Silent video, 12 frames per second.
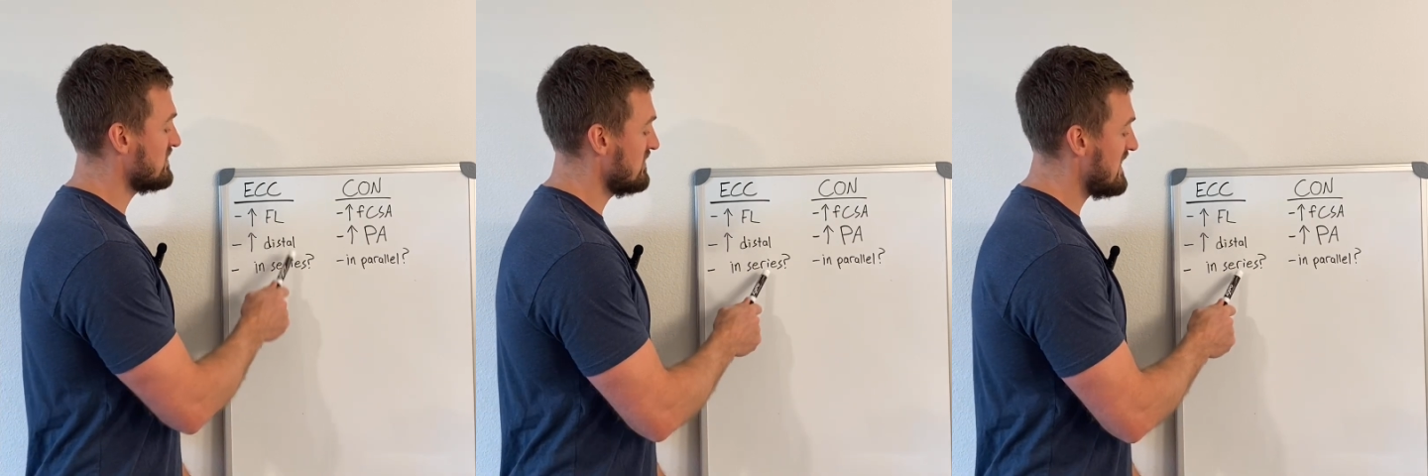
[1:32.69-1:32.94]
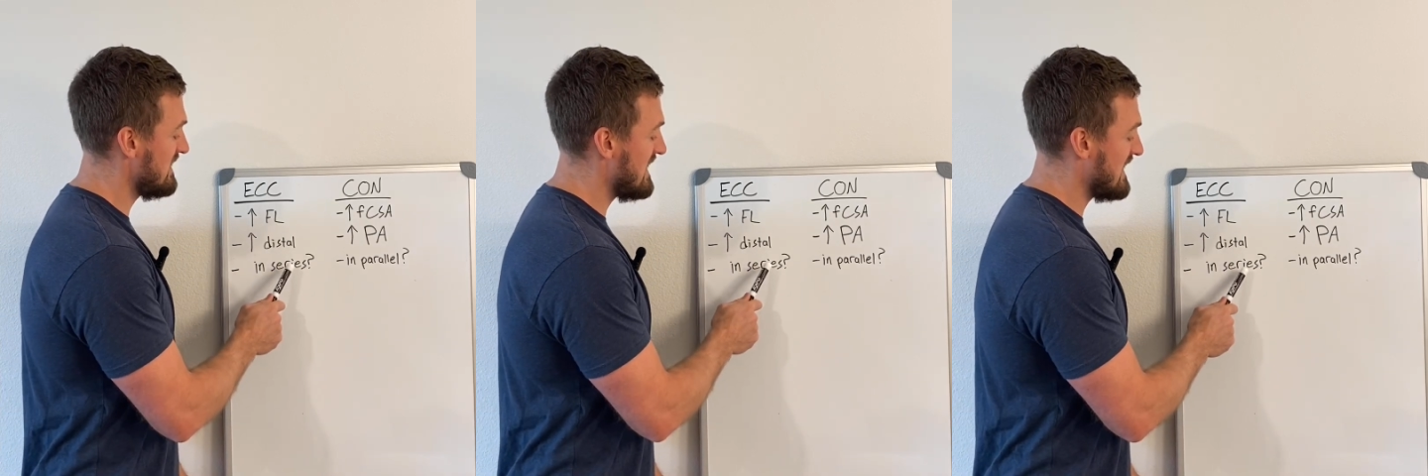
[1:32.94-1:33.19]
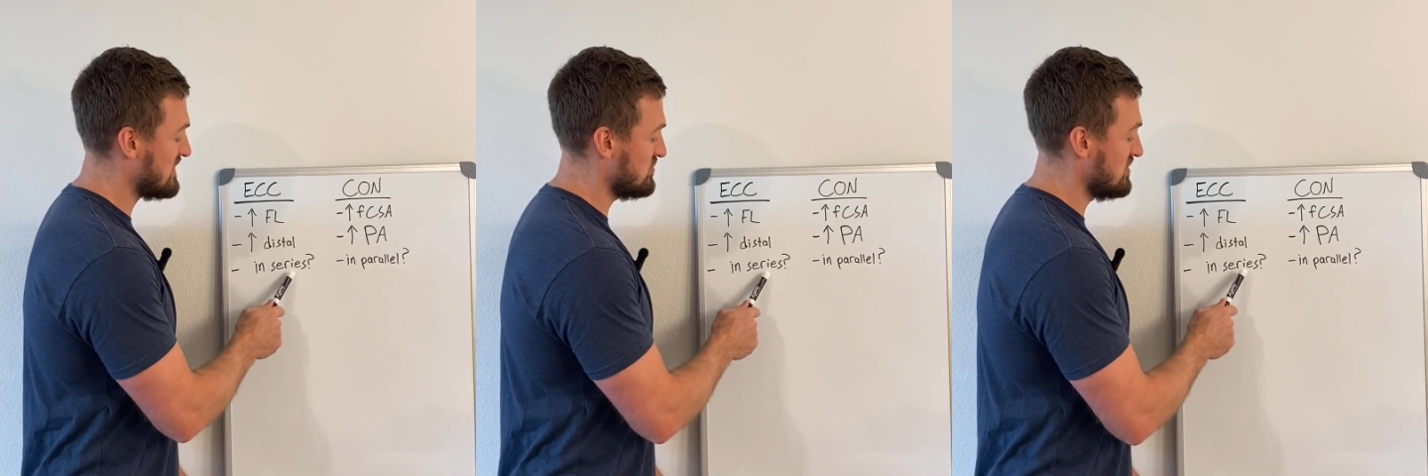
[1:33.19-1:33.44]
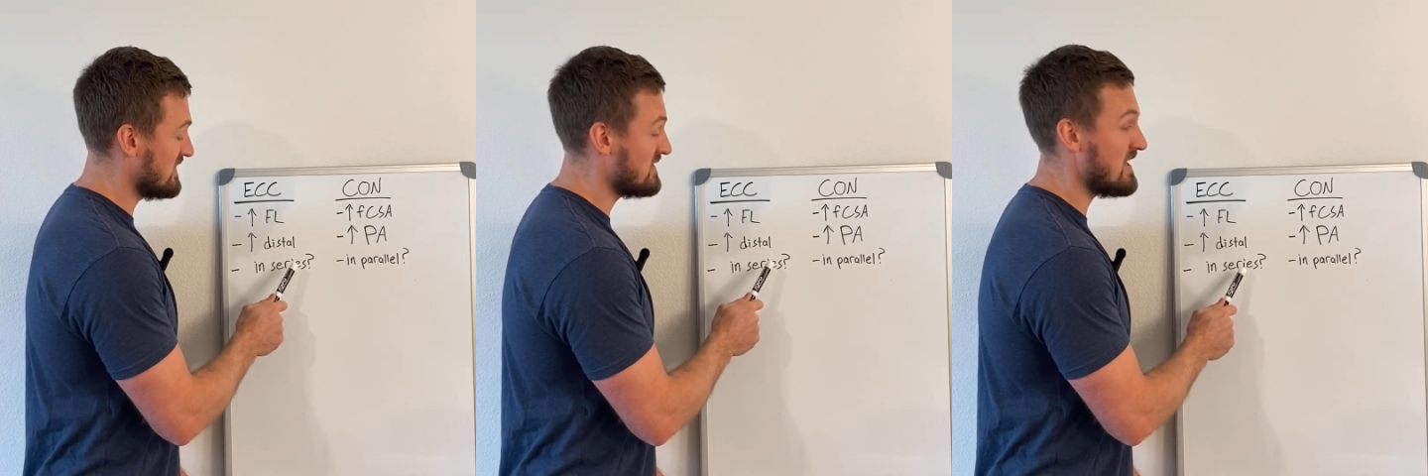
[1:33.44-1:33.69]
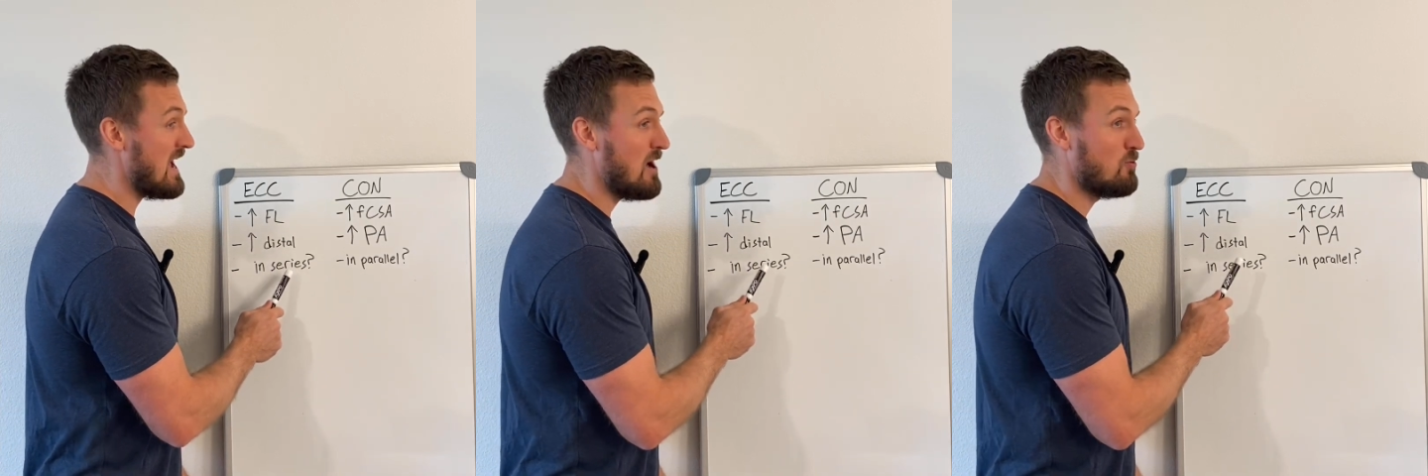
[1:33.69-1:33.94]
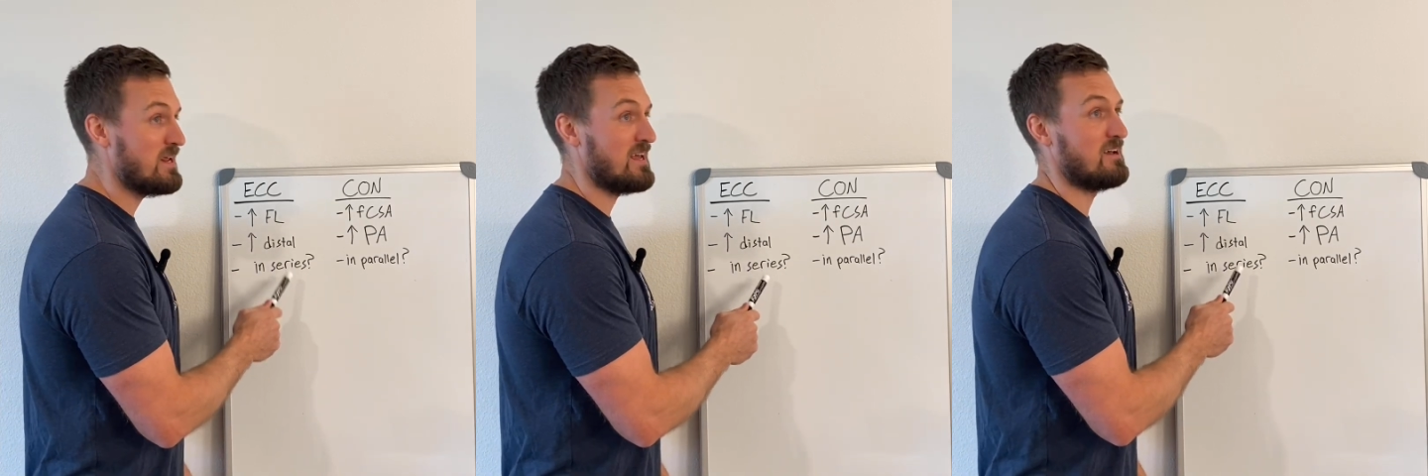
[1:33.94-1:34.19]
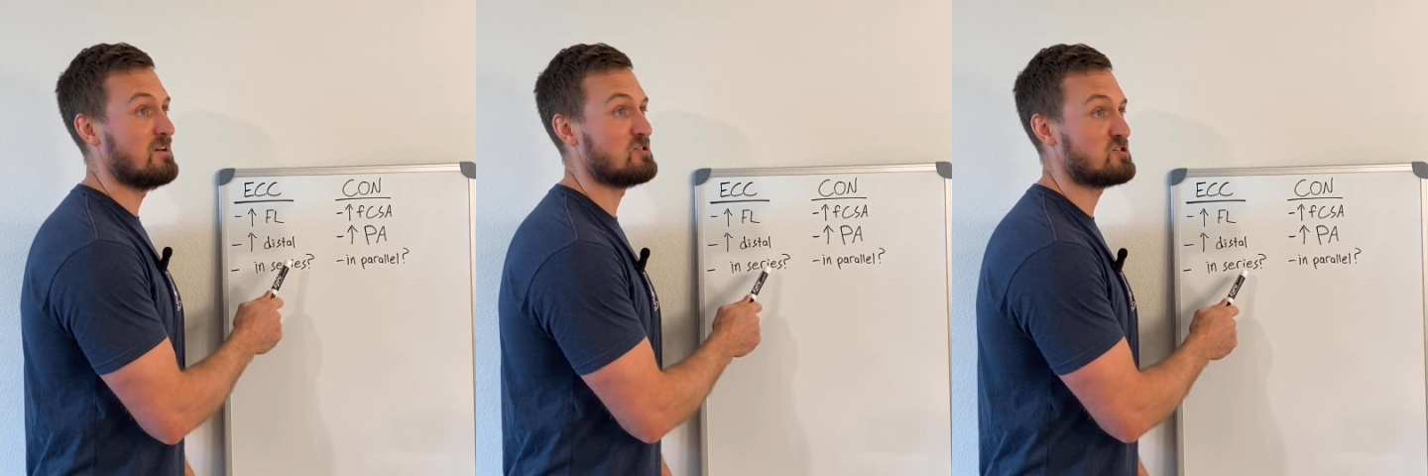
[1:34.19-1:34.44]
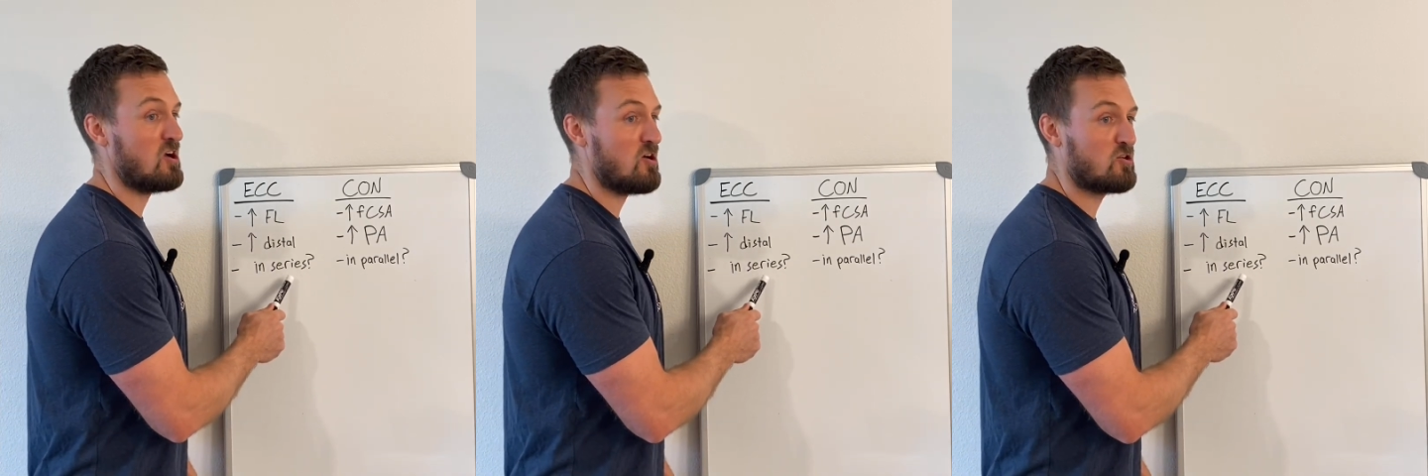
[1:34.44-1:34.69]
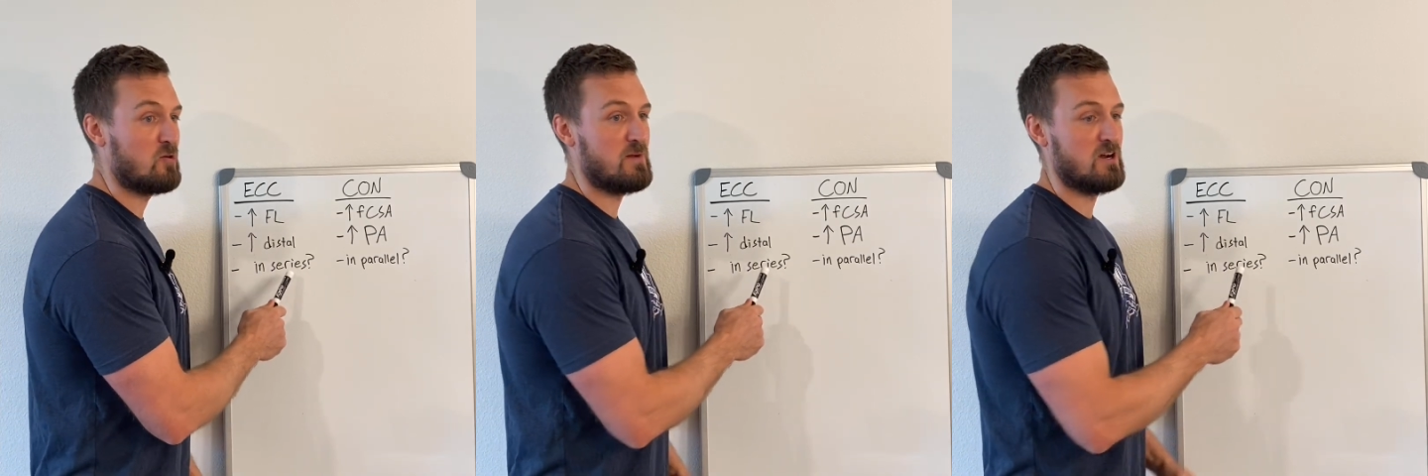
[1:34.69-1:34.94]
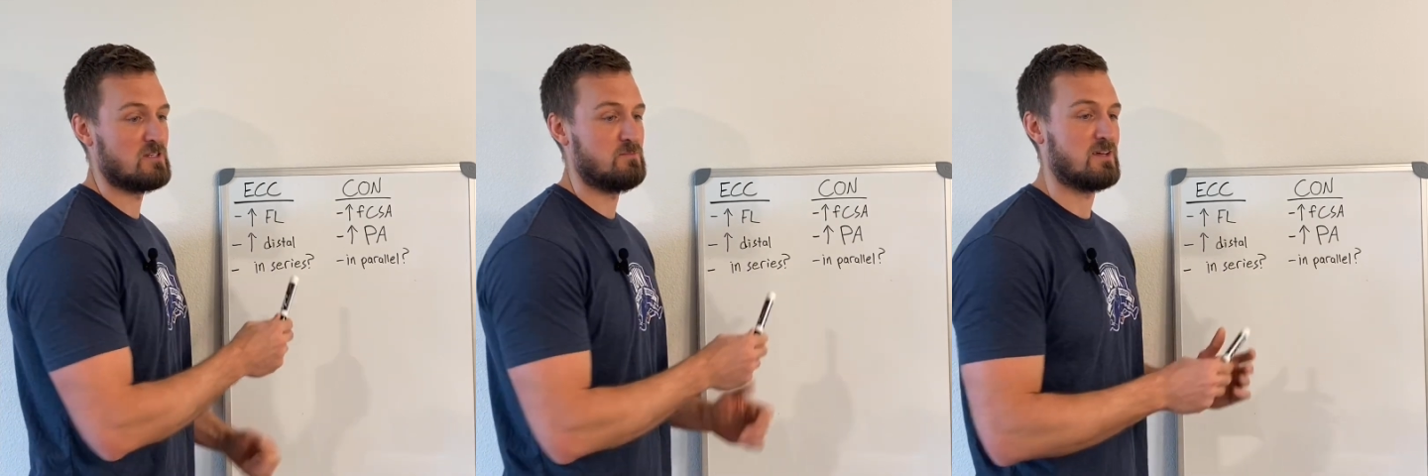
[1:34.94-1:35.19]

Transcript: They're not actually counting sarcomeres